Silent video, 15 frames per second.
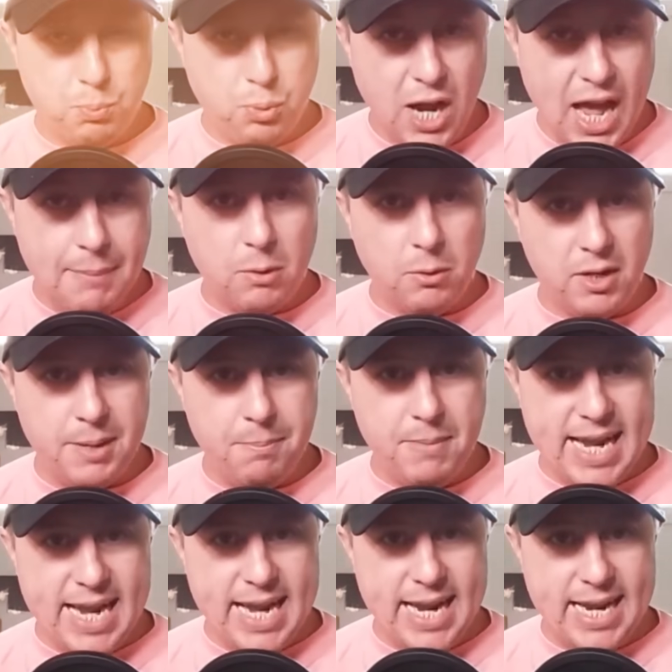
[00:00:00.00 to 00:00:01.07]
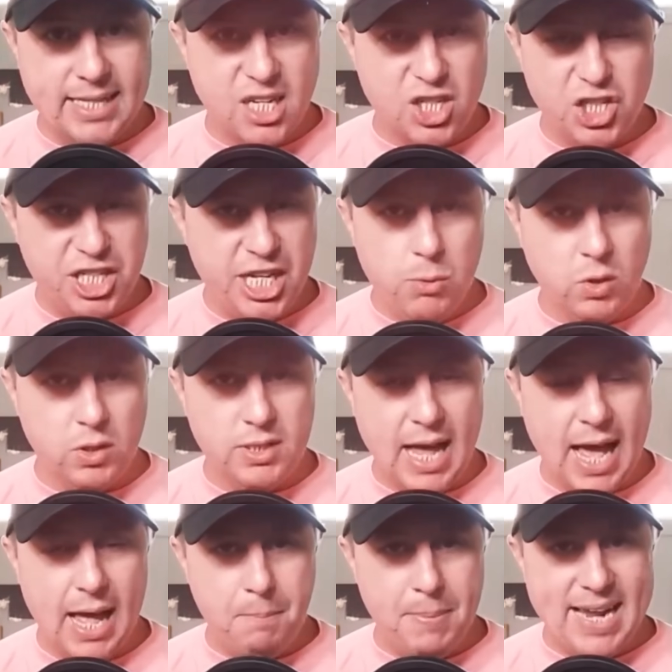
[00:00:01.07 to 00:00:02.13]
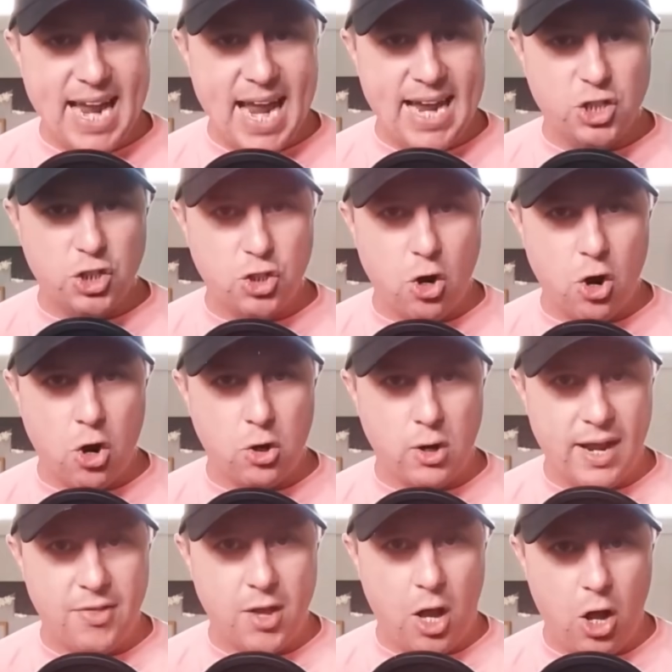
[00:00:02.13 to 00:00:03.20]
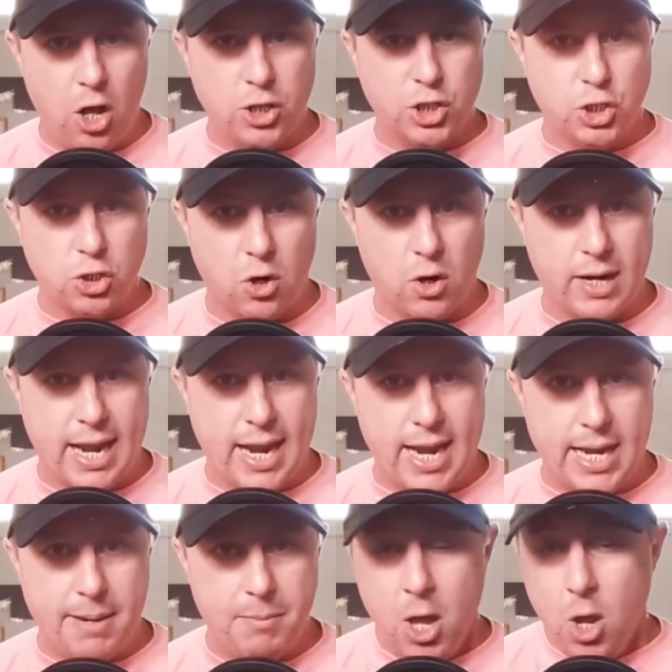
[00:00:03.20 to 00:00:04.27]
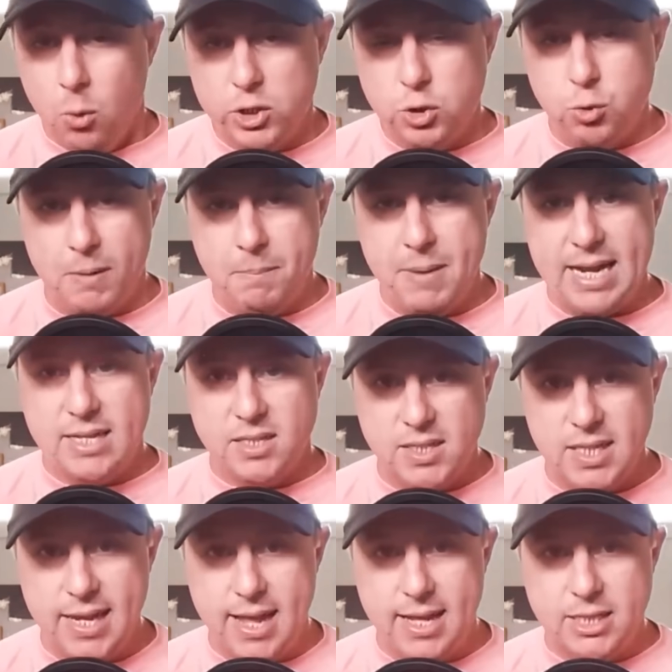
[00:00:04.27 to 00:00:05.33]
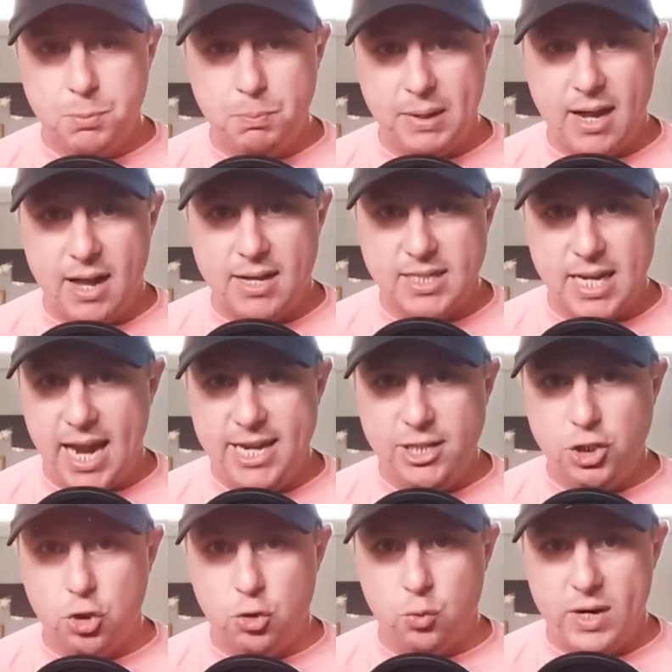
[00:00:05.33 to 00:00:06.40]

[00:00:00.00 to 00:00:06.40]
probably means she will not be a starter in the All-Star game, which would make sense because Angel